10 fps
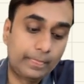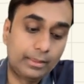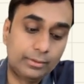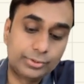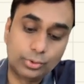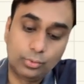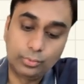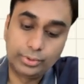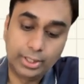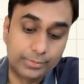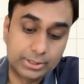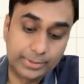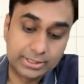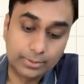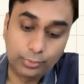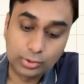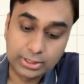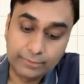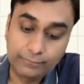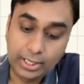So there must be some
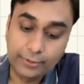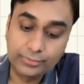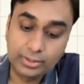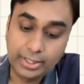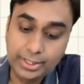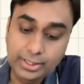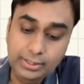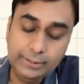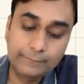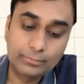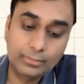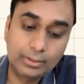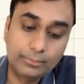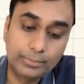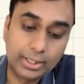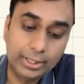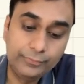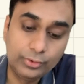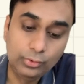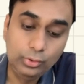positive value of the gradient. But if
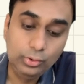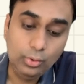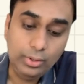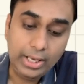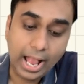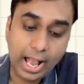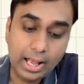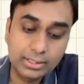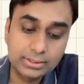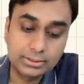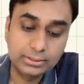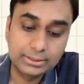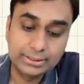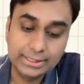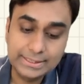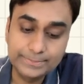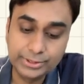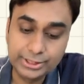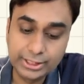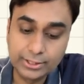you look at this
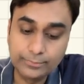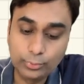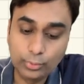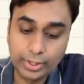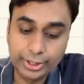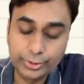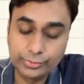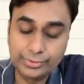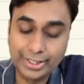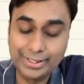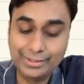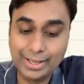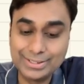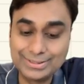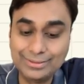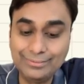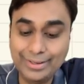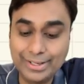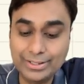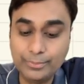particular point, you would recognize that the
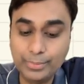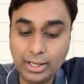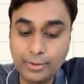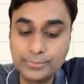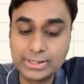gradient becomes